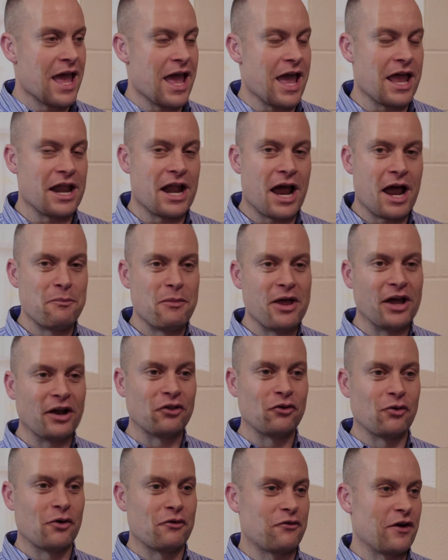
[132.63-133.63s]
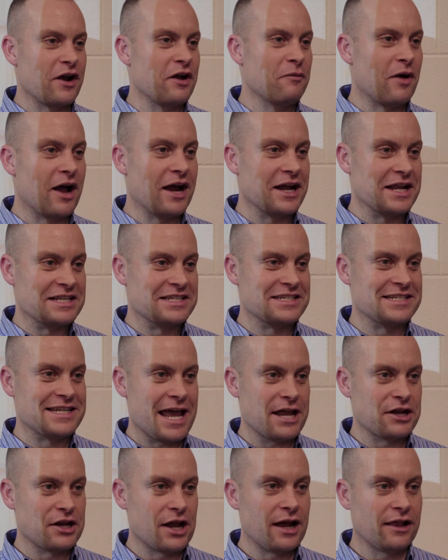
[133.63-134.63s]
And I mailed it to a friend of mine in
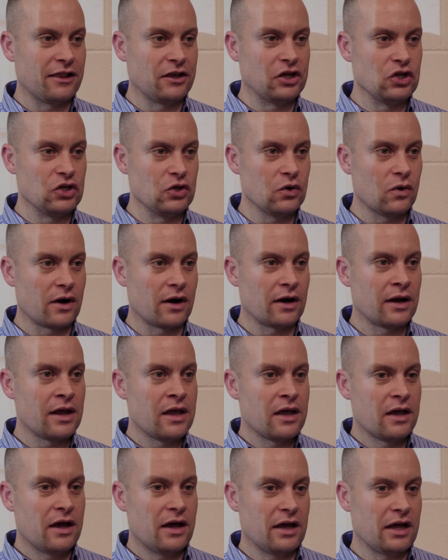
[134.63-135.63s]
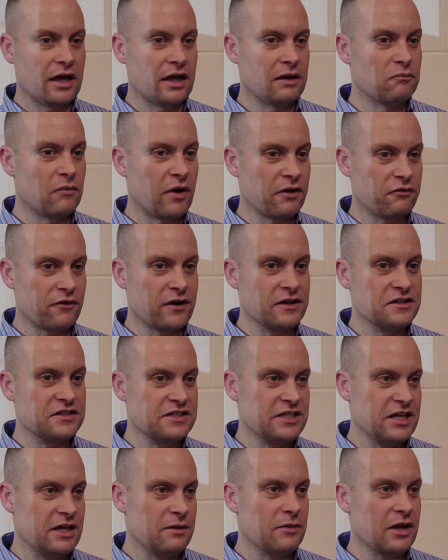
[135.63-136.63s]
Staten Island, New York, uh, my
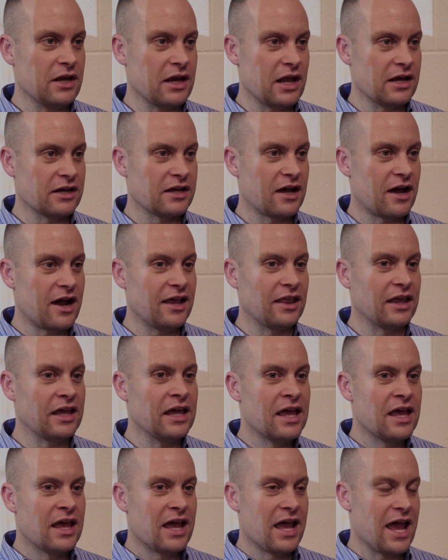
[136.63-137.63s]
friends Tim and, and Kylie.